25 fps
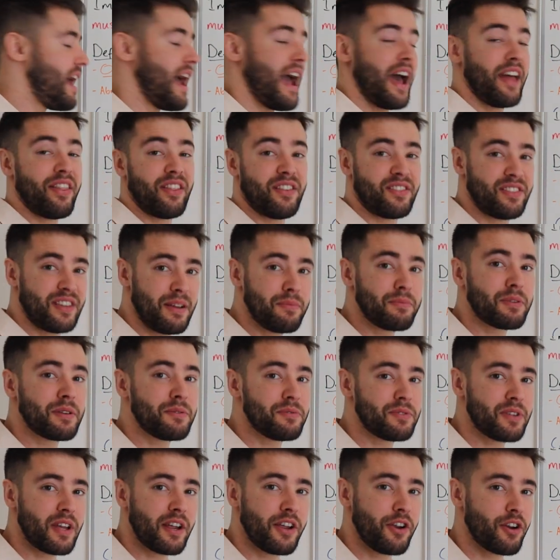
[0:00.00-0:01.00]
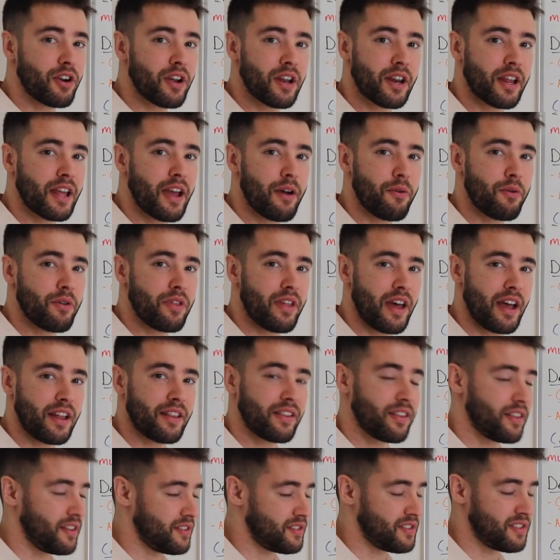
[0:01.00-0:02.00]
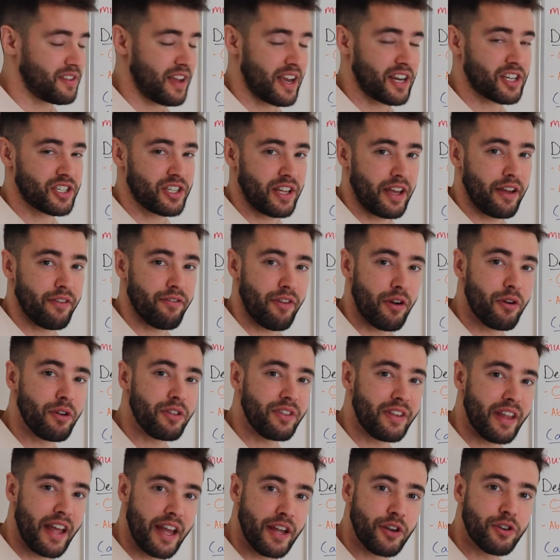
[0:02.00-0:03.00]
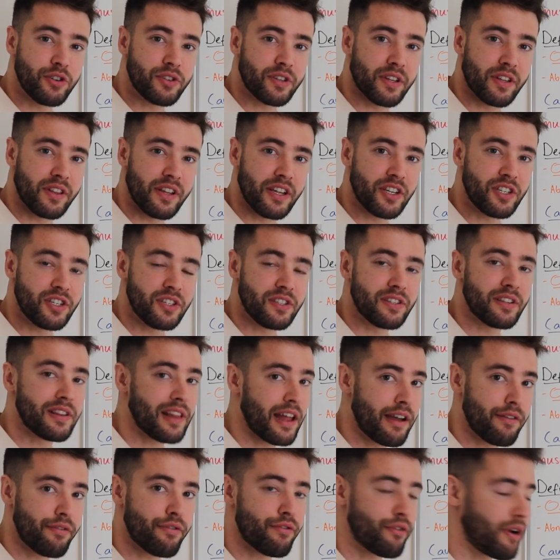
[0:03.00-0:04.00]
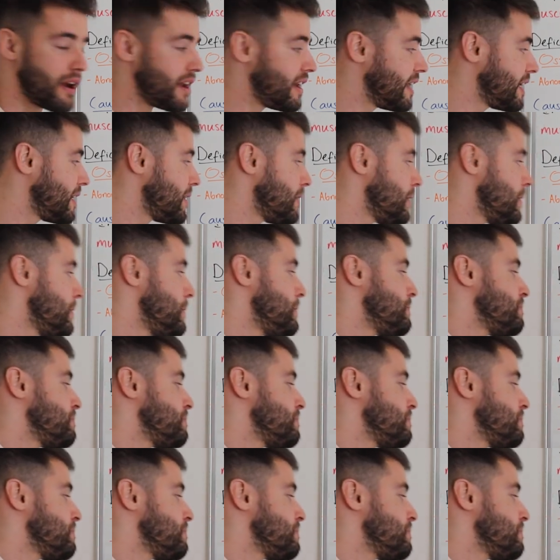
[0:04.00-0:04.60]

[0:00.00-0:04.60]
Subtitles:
And the symptoms that you're going to get with that, this is actually a very dangerous condition, it's life-threatening.